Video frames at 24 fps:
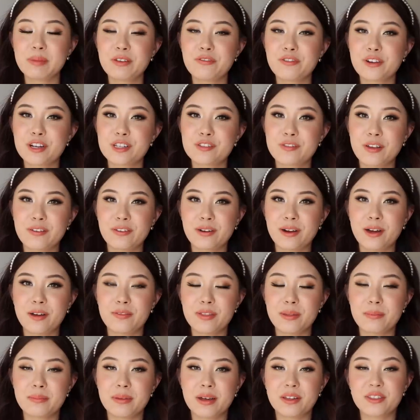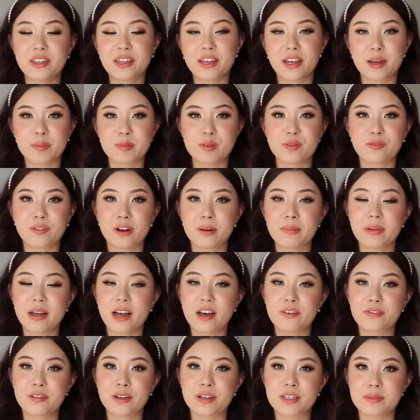my first favorite of the month comes from
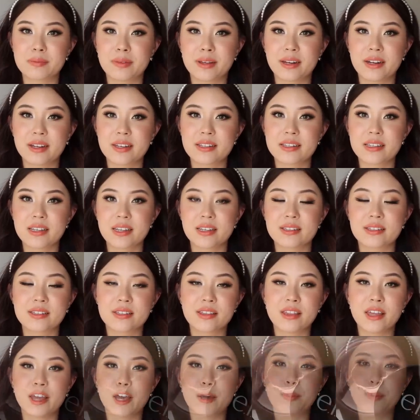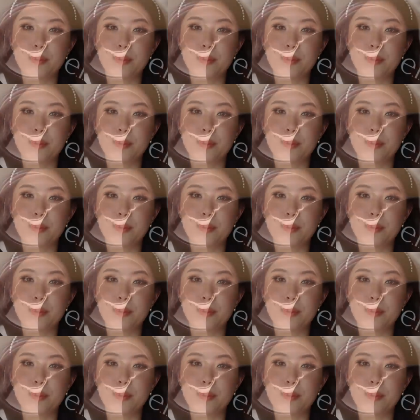e.l.f. Cosmetics. It's their